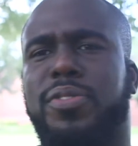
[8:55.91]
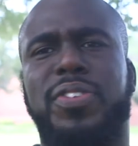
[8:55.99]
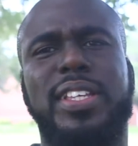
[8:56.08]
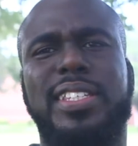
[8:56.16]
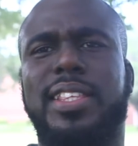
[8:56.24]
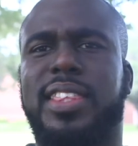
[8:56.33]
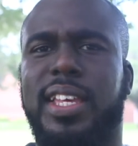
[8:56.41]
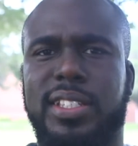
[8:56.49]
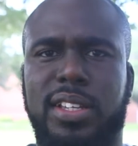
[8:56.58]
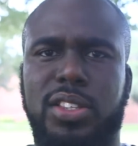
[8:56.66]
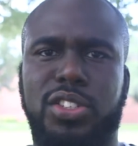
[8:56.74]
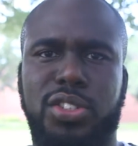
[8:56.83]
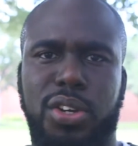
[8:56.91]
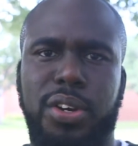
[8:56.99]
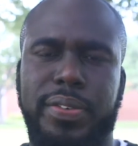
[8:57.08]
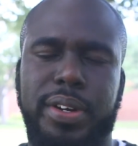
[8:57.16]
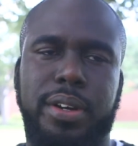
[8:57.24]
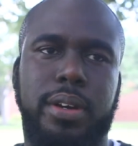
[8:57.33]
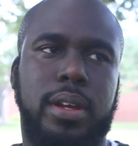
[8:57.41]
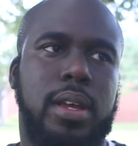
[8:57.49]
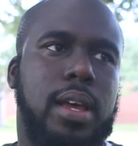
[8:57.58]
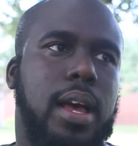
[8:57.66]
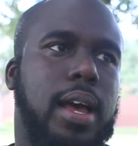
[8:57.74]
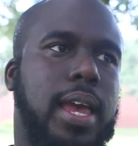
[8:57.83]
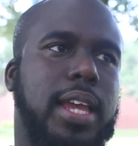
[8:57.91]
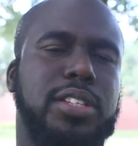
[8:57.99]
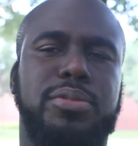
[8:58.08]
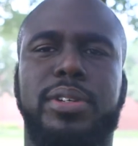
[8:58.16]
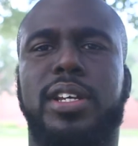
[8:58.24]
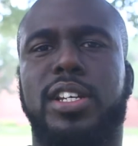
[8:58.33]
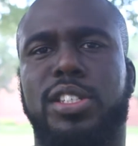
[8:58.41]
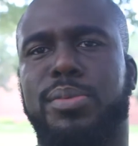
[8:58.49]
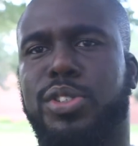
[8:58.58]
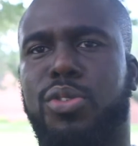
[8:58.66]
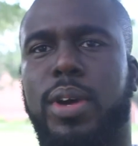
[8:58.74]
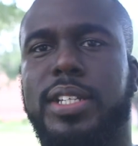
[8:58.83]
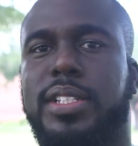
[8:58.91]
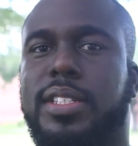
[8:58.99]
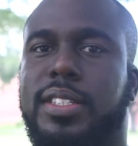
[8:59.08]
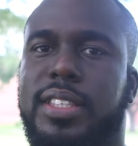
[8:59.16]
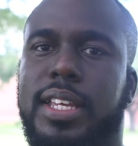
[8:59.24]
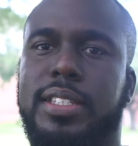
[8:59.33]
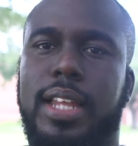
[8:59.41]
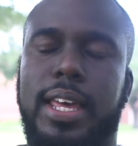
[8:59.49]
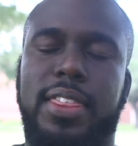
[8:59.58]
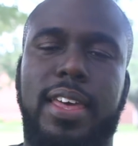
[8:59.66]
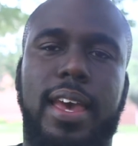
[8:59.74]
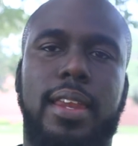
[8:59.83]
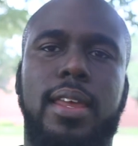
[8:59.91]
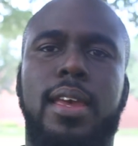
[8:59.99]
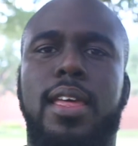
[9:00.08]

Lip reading: fixing things on the server, answering customers' questions, things like that.